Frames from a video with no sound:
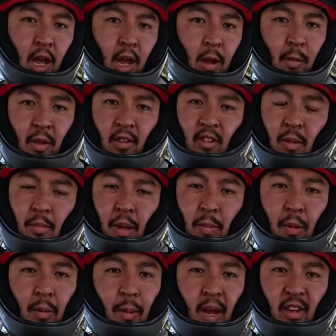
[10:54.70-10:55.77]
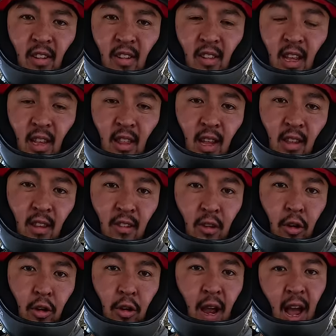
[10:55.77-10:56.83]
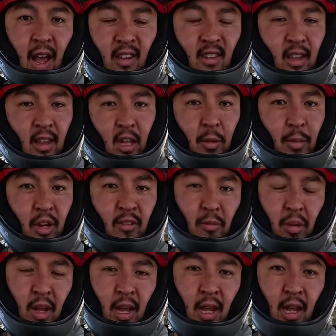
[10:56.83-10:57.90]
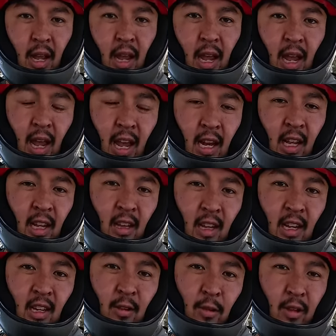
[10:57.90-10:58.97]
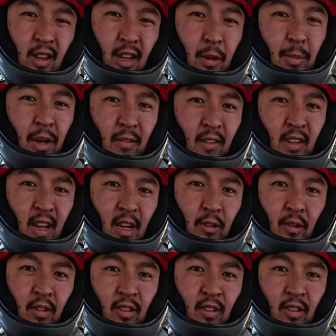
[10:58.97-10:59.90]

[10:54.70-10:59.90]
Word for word: But some people might just think that the scooter has that little bit of play and can lead to a little bit of a dangerous